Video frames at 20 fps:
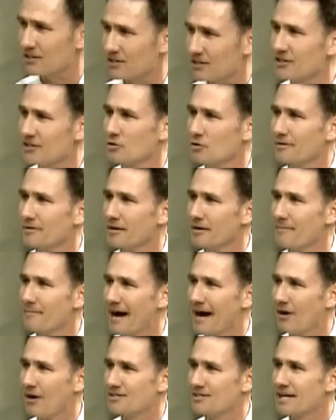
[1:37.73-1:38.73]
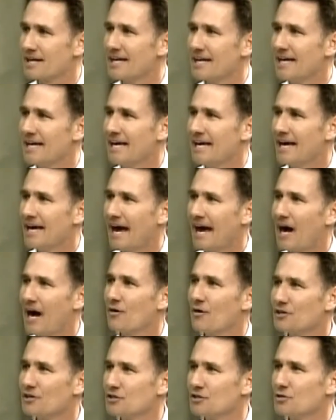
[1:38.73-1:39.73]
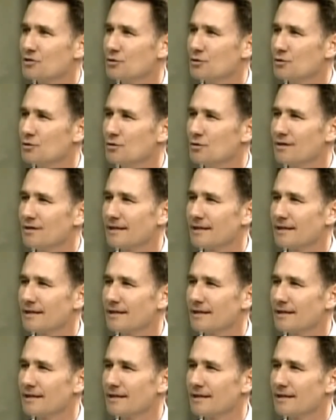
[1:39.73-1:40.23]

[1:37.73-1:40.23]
little bit about how you